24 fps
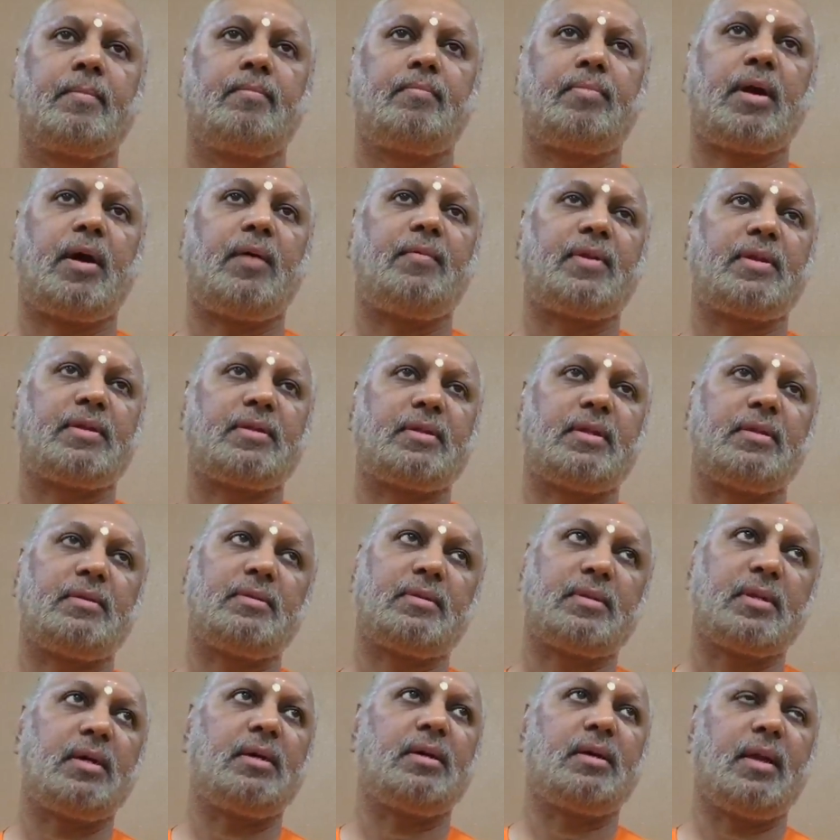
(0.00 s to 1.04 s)

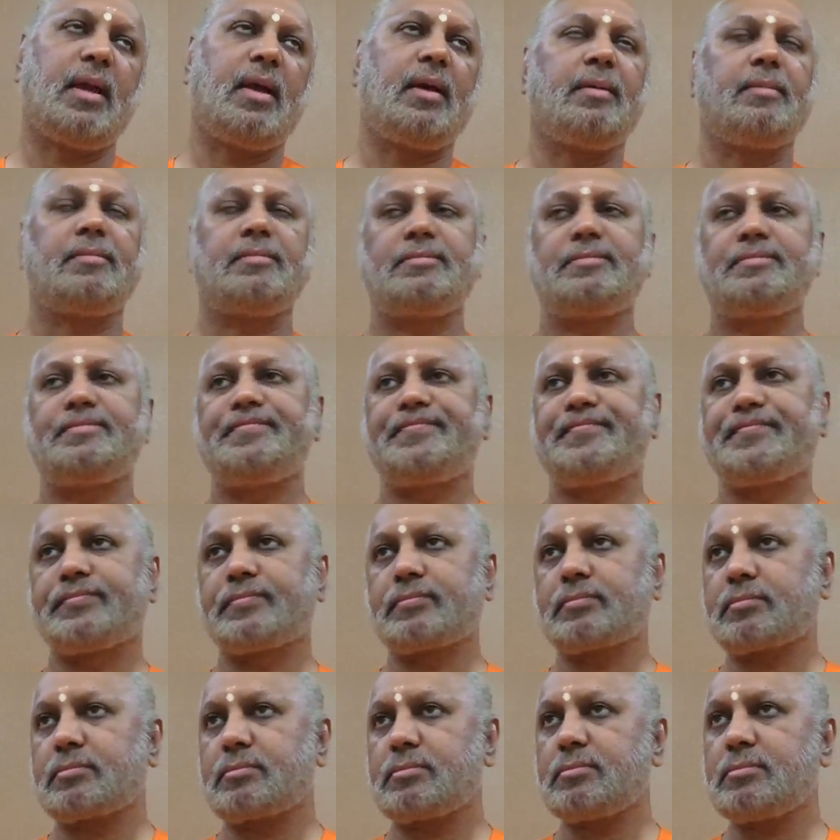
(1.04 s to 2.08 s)
Pravartanta, yeah.
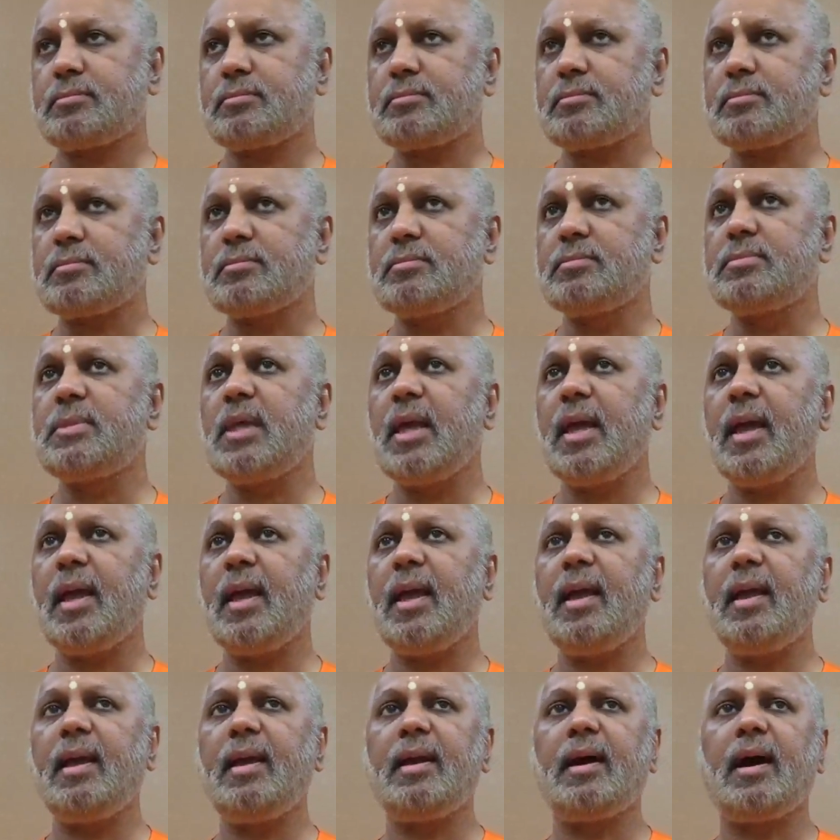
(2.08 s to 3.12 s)

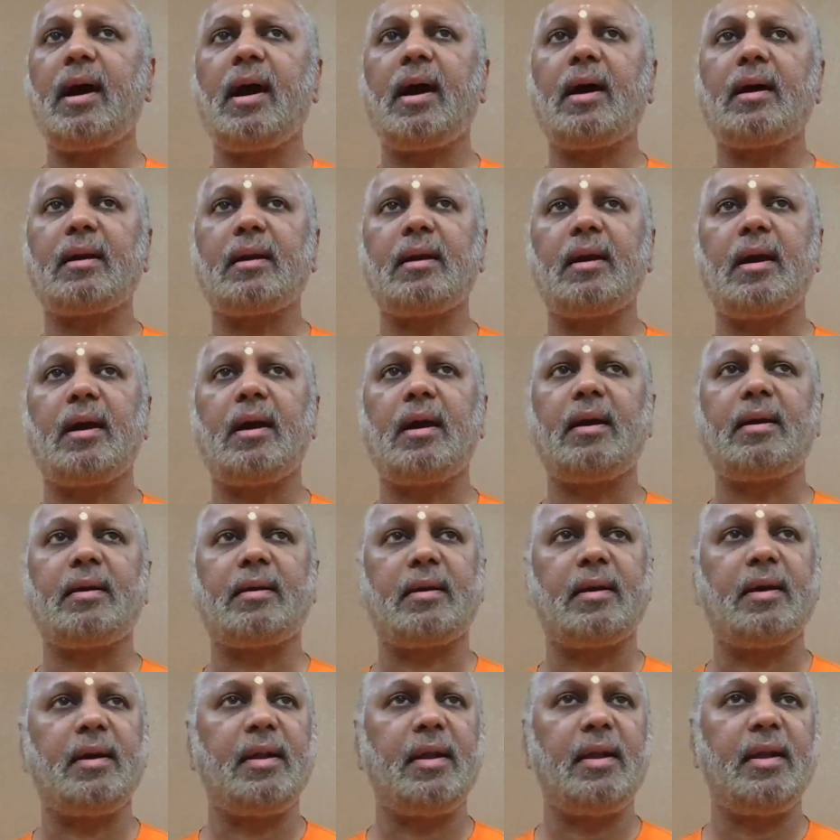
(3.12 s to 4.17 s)
They are
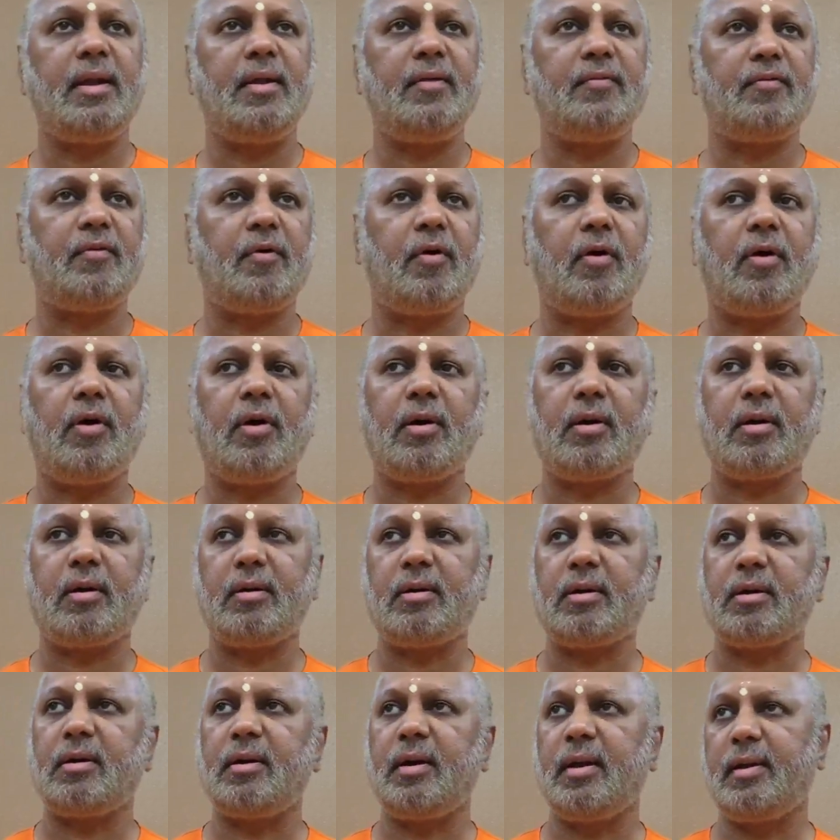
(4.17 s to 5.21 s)
not ready for
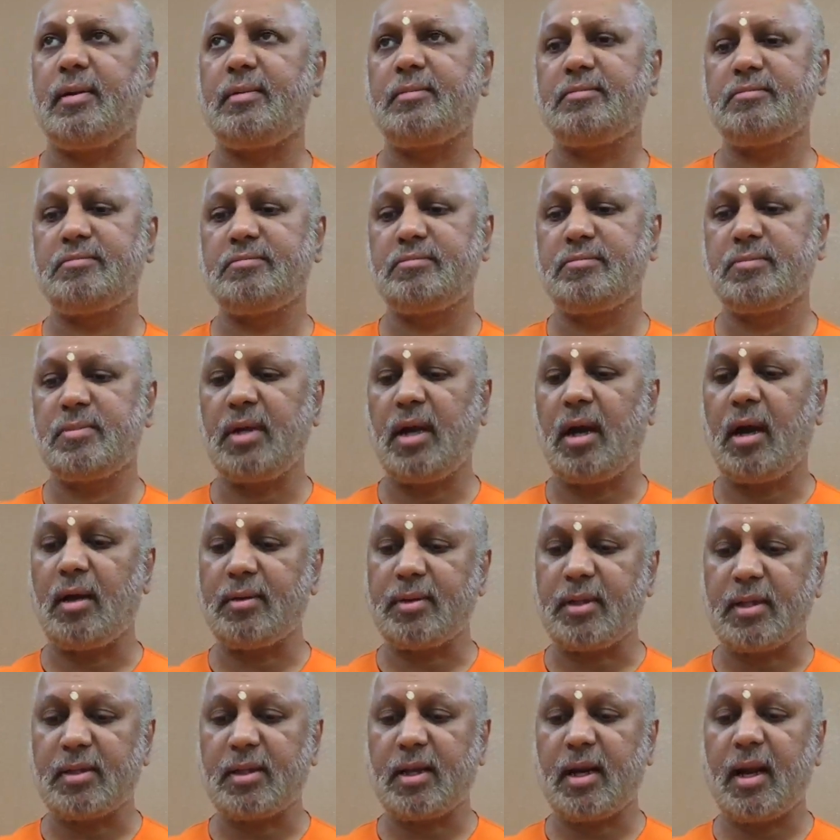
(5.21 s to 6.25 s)
returning.
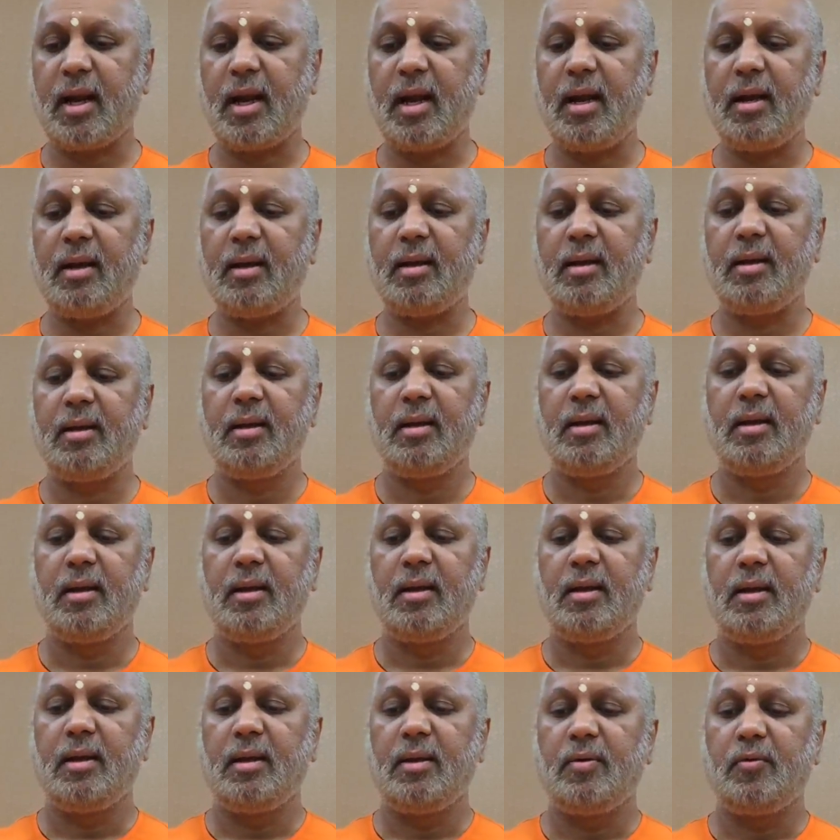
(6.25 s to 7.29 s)
On the other hand,
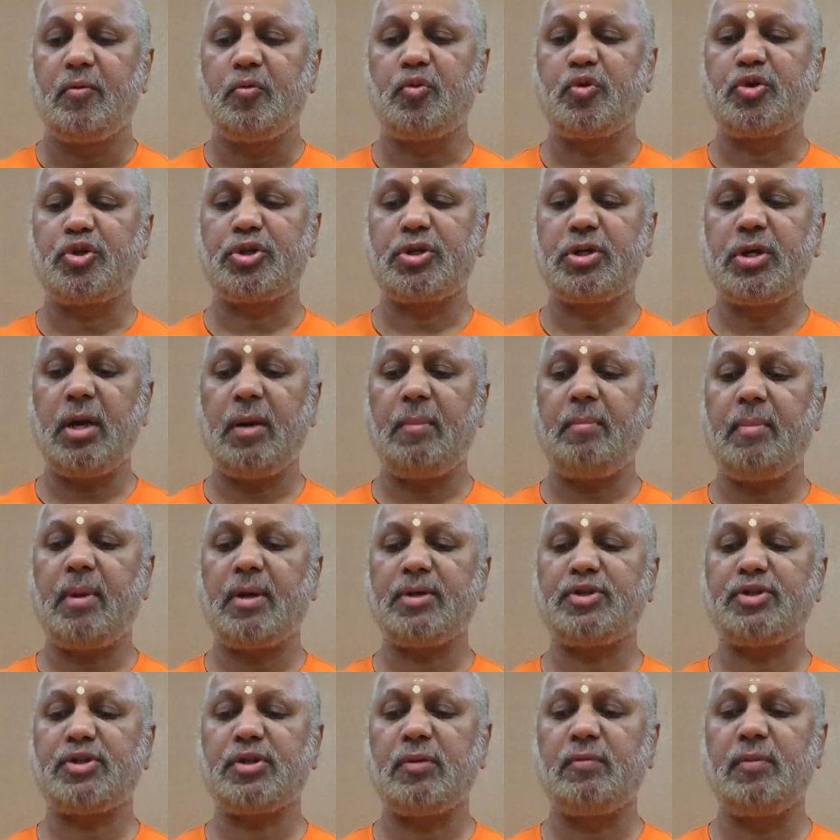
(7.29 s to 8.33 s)
Ushnam
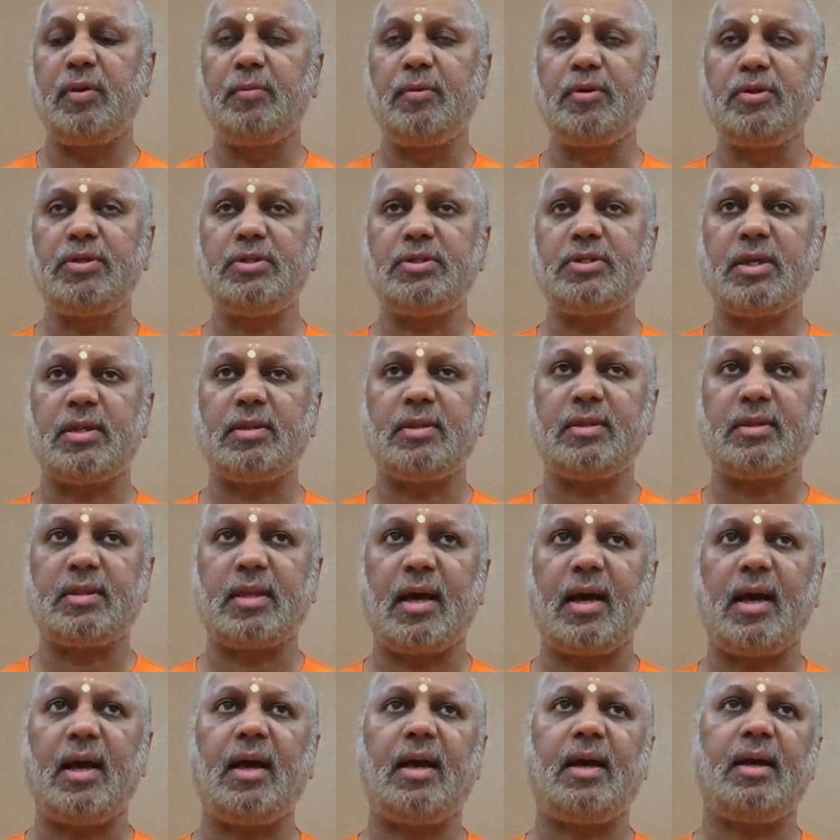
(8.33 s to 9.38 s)
ashru
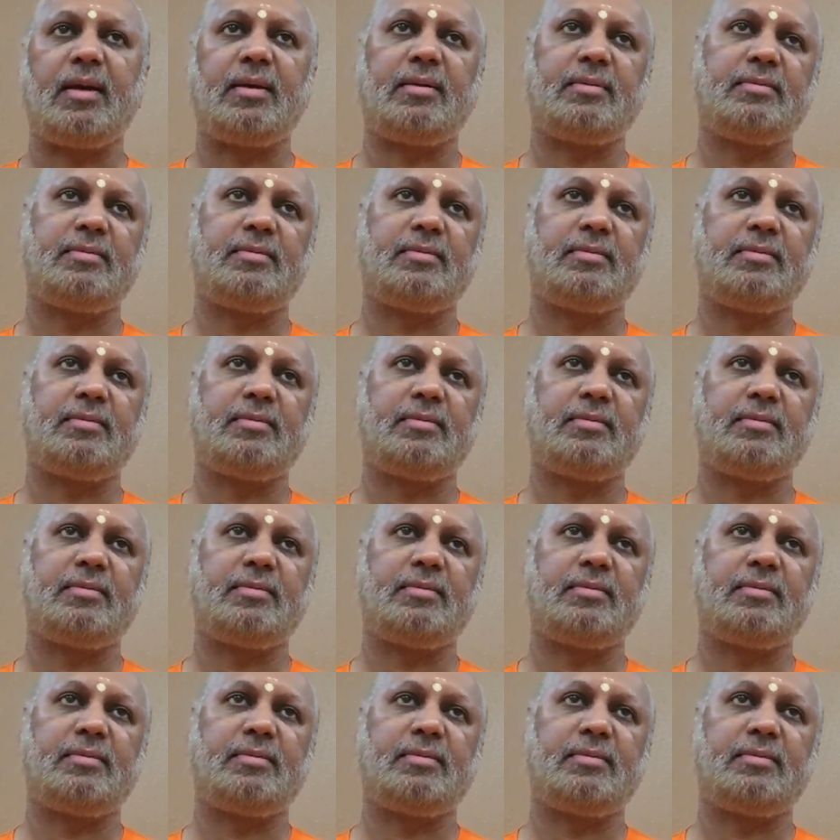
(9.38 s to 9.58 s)
vimunchantaha.